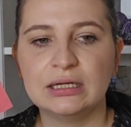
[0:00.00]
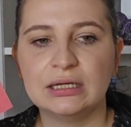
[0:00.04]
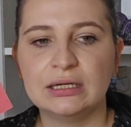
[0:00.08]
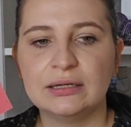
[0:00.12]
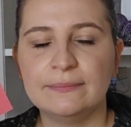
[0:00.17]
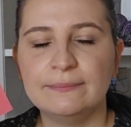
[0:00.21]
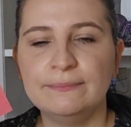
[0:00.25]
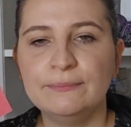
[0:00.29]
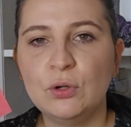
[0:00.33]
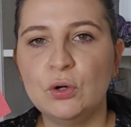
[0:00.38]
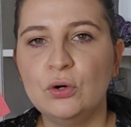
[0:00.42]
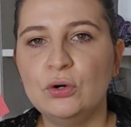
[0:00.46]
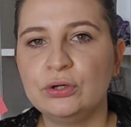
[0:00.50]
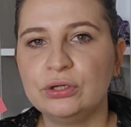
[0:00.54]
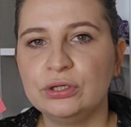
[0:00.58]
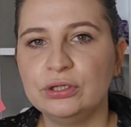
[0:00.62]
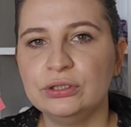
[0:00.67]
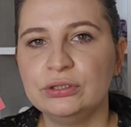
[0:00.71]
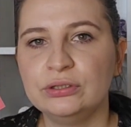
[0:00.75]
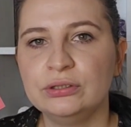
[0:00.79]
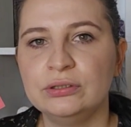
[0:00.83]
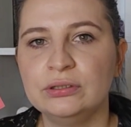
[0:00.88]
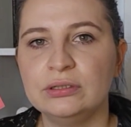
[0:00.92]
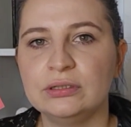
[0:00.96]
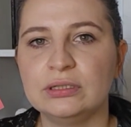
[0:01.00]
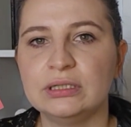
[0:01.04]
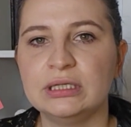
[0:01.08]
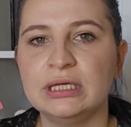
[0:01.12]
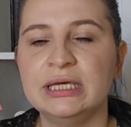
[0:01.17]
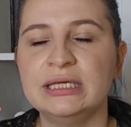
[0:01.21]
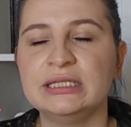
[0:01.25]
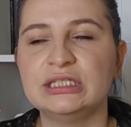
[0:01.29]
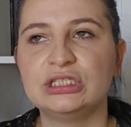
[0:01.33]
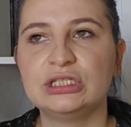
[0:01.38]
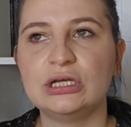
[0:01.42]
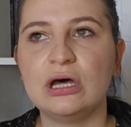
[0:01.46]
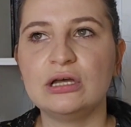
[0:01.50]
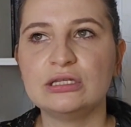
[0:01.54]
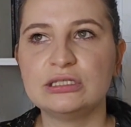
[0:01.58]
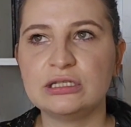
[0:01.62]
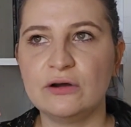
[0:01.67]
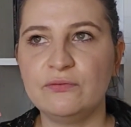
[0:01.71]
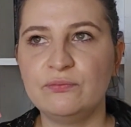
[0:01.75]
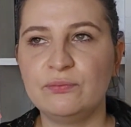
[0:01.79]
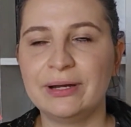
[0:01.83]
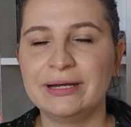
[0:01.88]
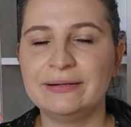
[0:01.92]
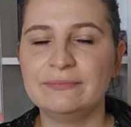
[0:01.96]
Morgan, it starts
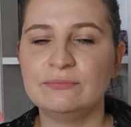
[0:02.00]
off when